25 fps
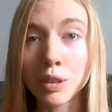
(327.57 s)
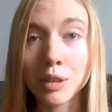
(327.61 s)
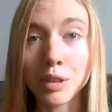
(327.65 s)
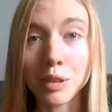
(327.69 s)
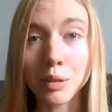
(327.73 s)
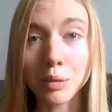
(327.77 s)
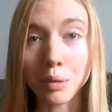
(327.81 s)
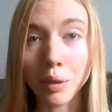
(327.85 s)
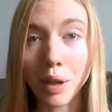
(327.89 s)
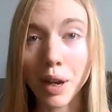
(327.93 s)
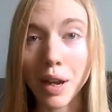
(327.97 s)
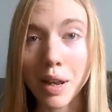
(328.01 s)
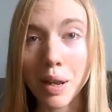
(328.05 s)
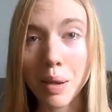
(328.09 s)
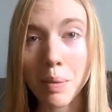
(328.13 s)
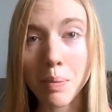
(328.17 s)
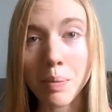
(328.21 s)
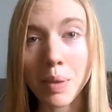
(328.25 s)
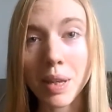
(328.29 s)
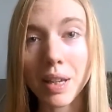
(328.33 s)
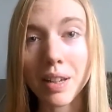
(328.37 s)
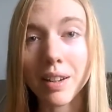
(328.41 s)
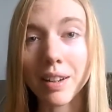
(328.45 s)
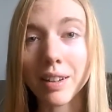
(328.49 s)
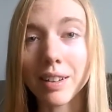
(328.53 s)
to write
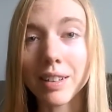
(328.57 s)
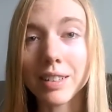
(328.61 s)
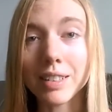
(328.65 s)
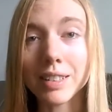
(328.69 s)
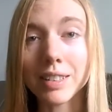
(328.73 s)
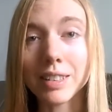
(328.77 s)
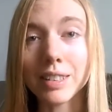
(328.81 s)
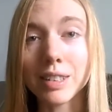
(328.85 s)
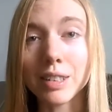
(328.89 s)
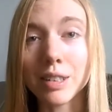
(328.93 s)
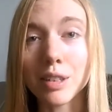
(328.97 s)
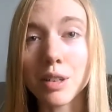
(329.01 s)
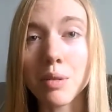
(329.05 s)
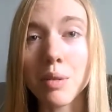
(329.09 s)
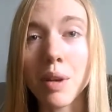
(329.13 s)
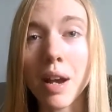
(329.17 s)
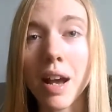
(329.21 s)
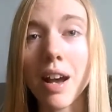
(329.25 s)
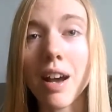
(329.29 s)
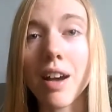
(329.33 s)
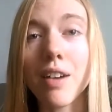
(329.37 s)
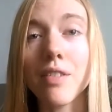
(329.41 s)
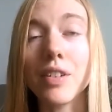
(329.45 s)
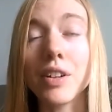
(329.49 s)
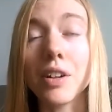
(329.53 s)
because you
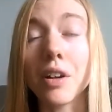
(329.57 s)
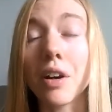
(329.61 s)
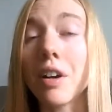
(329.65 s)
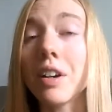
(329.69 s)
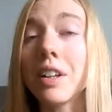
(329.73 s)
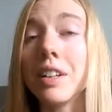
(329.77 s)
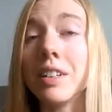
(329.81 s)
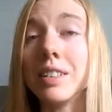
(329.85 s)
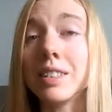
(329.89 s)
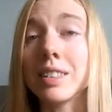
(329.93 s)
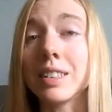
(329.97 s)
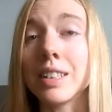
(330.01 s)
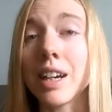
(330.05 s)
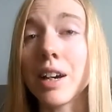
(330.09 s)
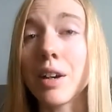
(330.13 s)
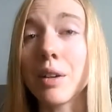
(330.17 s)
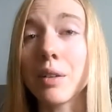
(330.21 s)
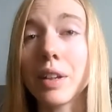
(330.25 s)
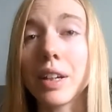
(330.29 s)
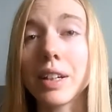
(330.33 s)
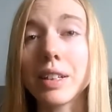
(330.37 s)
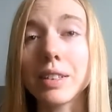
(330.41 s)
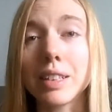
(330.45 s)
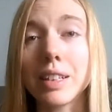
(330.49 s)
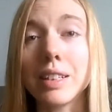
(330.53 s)
have an audience now
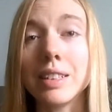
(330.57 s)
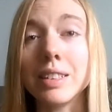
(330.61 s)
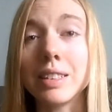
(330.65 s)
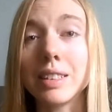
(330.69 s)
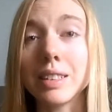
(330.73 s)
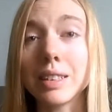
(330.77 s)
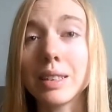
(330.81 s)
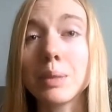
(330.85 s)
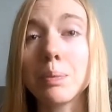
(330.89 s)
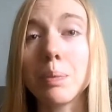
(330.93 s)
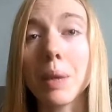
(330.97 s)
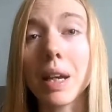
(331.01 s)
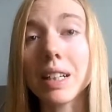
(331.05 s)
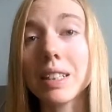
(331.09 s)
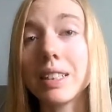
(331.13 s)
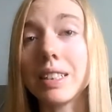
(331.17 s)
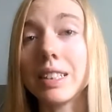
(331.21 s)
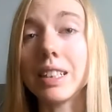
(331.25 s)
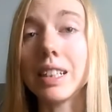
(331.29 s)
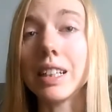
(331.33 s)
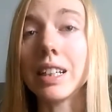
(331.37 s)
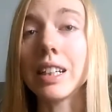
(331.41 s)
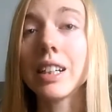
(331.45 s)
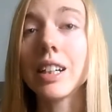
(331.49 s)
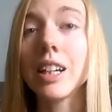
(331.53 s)
that is
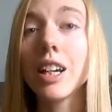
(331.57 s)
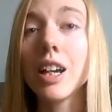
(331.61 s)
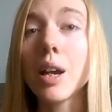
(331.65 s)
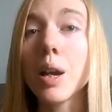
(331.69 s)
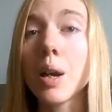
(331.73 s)
expecting